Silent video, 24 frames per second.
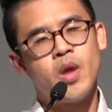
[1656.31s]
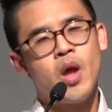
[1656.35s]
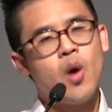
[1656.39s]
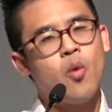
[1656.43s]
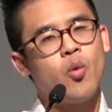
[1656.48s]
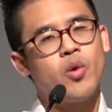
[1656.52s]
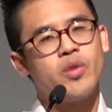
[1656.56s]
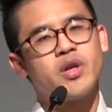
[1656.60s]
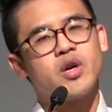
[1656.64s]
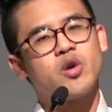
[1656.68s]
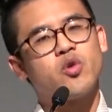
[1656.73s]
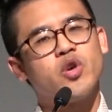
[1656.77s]

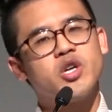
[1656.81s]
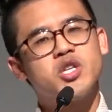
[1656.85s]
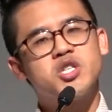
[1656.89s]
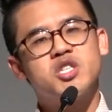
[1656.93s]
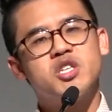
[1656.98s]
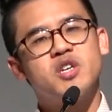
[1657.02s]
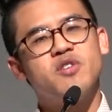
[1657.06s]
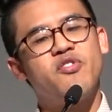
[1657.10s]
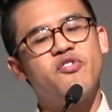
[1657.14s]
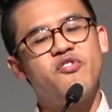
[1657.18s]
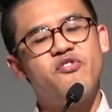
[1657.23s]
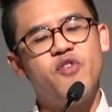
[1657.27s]
When the
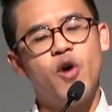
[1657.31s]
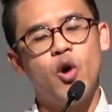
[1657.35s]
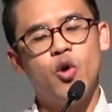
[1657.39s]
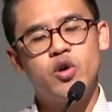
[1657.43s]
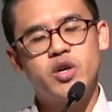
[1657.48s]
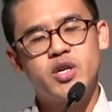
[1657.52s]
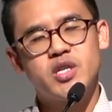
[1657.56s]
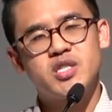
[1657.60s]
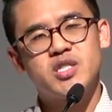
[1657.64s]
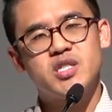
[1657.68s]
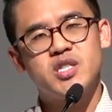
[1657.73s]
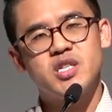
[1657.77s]
Christian
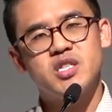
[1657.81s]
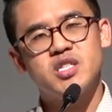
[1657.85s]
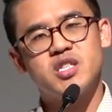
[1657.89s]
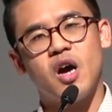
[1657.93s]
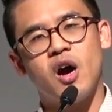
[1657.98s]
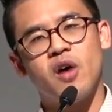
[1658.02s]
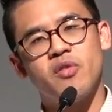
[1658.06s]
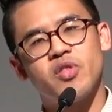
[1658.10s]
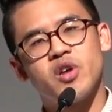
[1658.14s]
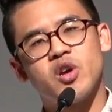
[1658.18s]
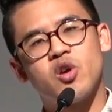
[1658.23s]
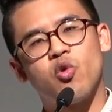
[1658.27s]
focuses
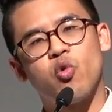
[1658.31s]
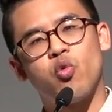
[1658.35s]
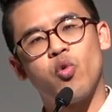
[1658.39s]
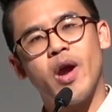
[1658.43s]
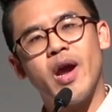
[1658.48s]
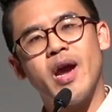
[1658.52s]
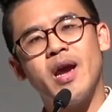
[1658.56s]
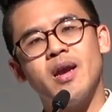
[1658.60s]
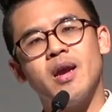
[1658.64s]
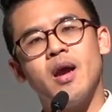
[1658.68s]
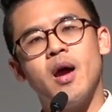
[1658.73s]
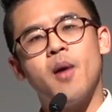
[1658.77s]
on the
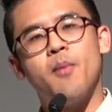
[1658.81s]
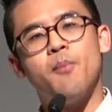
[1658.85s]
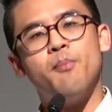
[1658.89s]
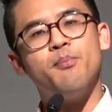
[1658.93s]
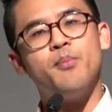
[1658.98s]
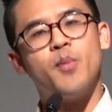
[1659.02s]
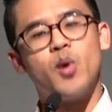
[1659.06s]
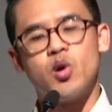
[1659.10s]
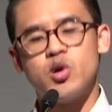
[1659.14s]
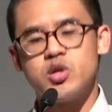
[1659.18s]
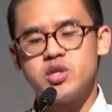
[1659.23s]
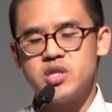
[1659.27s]
great
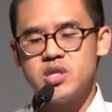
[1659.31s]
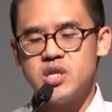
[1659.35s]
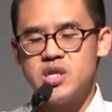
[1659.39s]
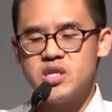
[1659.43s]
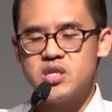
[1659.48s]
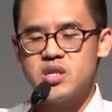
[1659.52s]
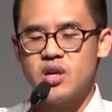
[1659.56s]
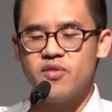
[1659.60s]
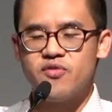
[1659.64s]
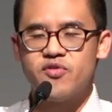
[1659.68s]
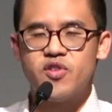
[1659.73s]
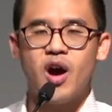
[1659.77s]
mercies
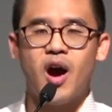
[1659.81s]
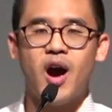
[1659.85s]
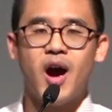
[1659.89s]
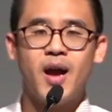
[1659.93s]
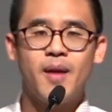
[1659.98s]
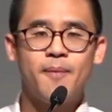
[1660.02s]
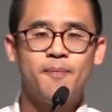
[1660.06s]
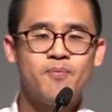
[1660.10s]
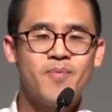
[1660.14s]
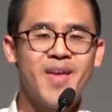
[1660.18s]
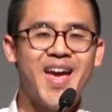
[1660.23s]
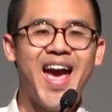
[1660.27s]
of
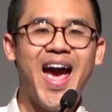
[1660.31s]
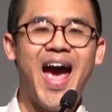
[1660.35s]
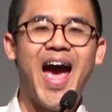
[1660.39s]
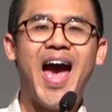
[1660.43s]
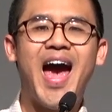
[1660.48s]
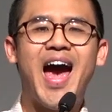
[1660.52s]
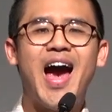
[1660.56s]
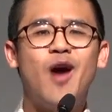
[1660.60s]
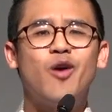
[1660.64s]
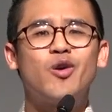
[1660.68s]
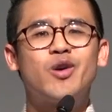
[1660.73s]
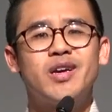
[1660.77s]
God,
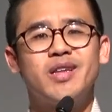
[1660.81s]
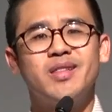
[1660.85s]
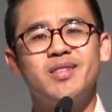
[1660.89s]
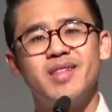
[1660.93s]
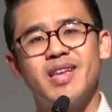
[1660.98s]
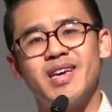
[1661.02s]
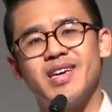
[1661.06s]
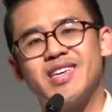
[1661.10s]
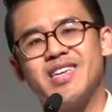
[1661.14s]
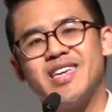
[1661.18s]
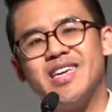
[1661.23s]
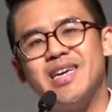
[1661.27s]
how can
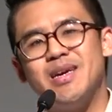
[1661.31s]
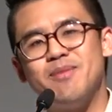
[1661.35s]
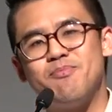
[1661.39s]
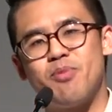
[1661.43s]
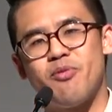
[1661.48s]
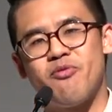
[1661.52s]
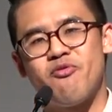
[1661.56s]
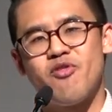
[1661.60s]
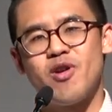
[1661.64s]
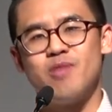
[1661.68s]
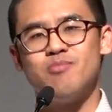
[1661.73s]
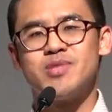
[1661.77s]
they keep
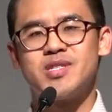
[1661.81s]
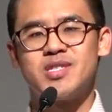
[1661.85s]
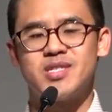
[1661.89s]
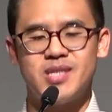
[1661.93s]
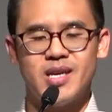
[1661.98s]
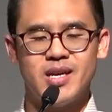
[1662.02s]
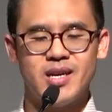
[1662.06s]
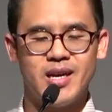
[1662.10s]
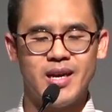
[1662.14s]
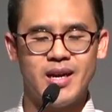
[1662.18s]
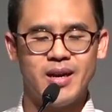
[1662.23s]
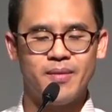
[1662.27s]
from
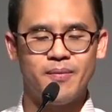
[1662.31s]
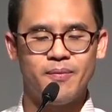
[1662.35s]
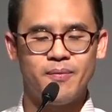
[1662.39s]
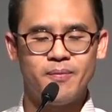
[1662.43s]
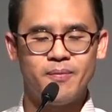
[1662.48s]
singing?